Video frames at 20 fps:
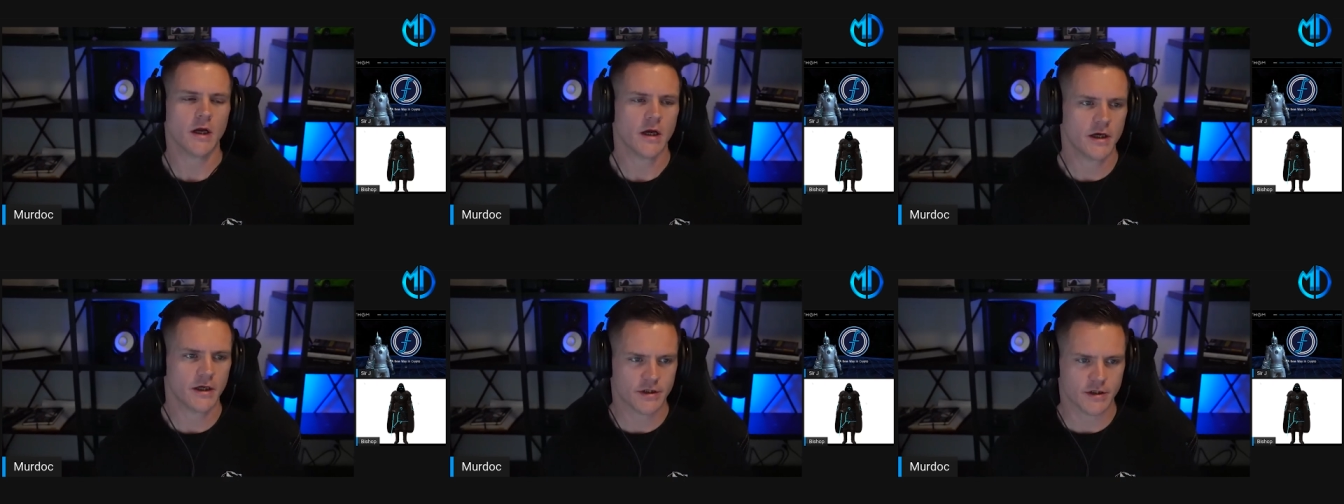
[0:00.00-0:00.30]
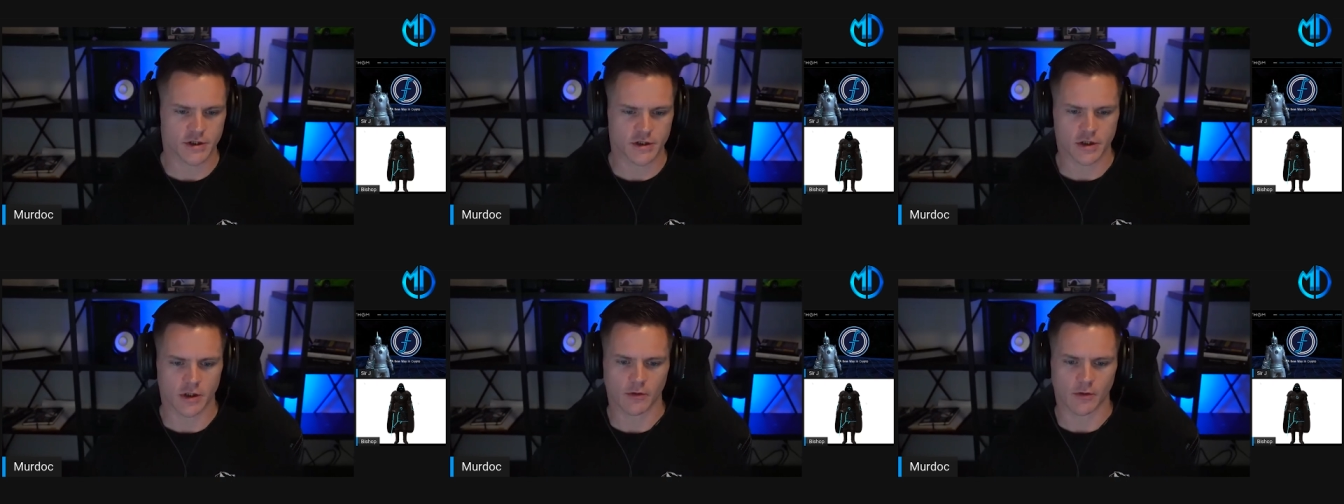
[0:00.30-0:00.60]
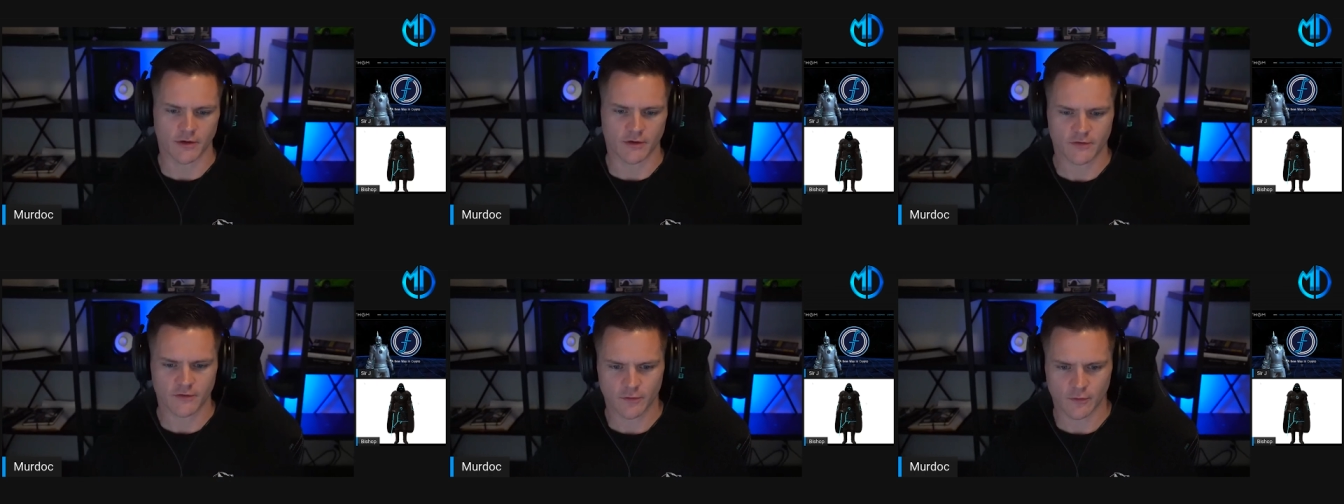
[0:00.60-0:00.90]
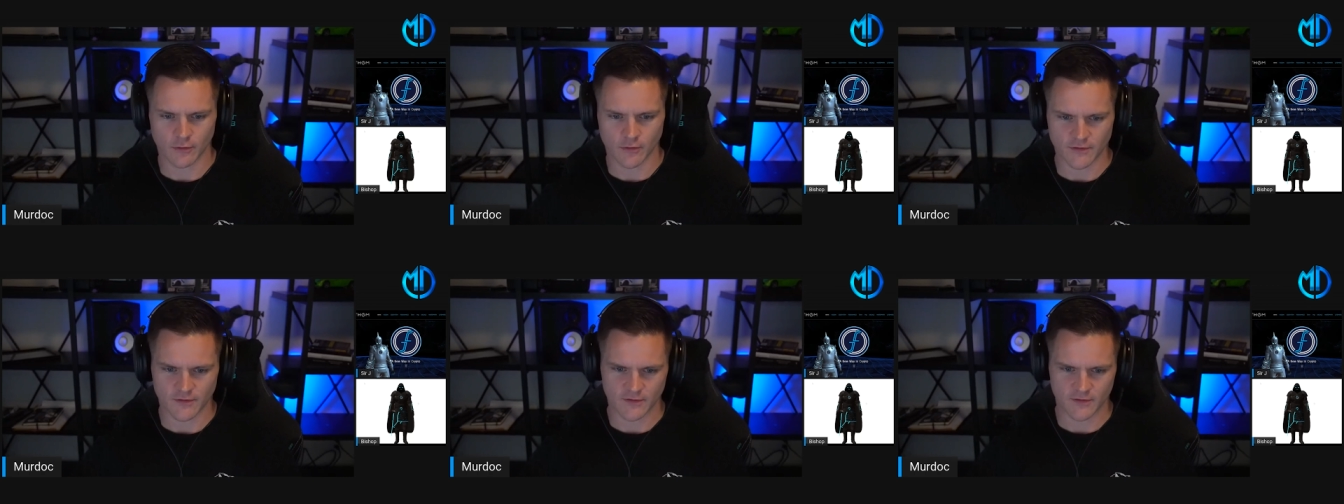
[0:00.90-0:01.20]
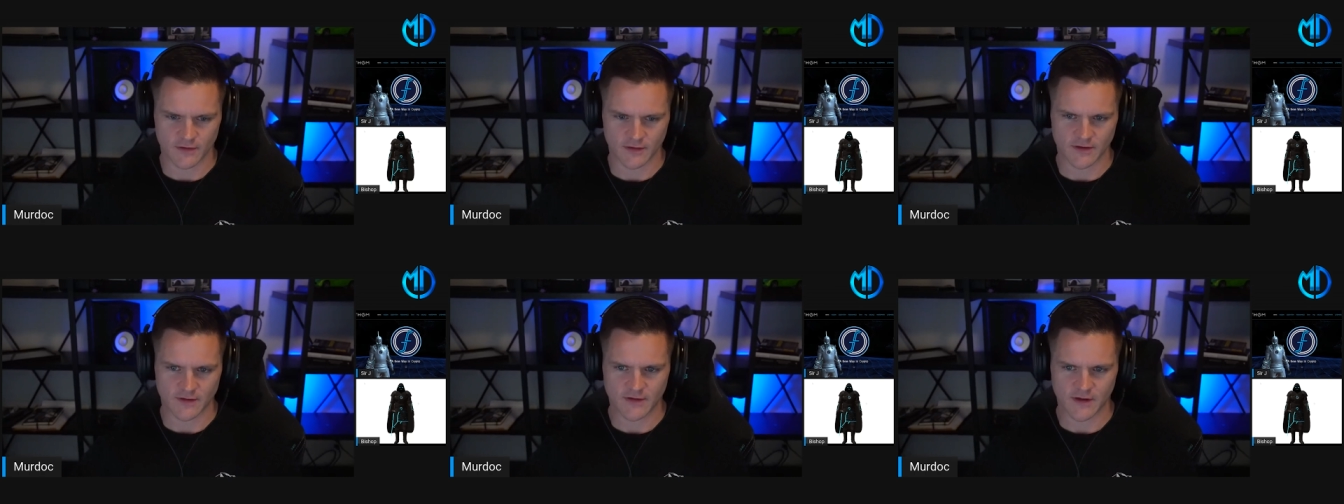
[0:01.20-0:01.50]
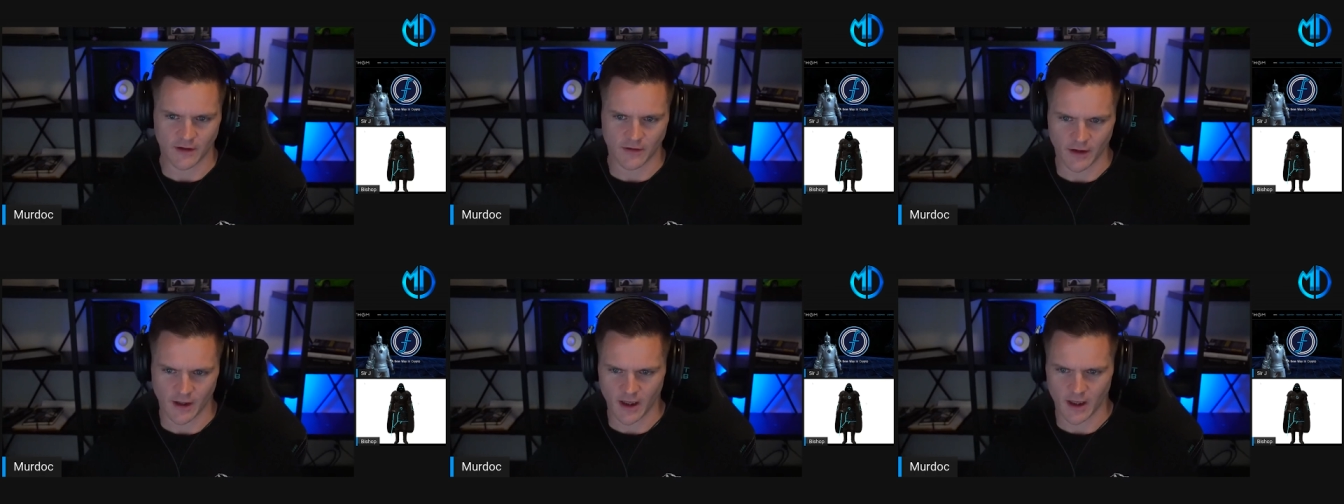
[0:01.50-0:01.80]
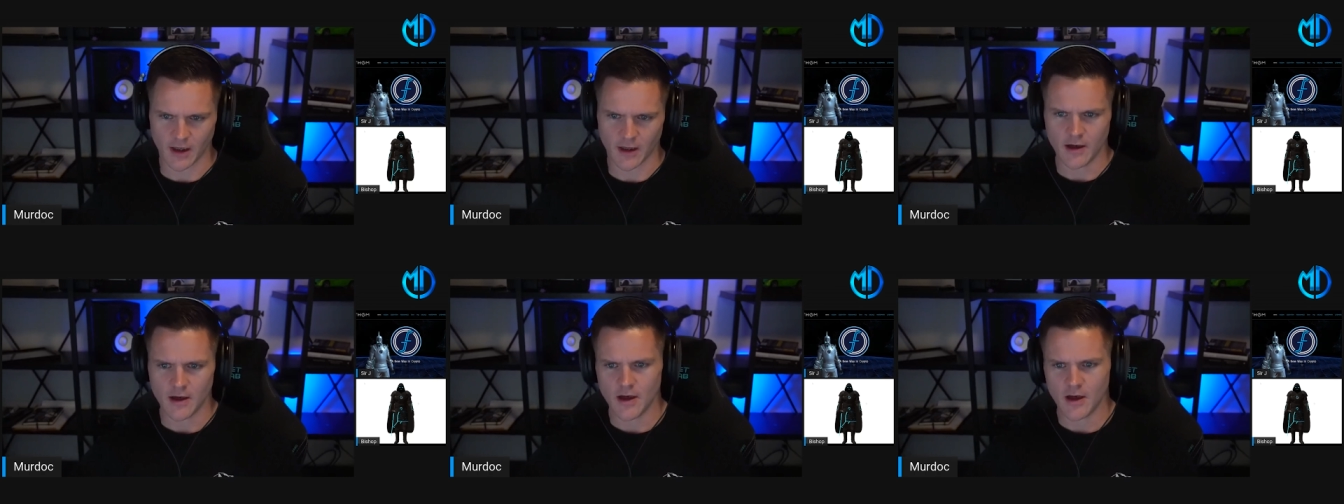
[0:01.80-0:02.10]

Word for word: to show us towards the tail end.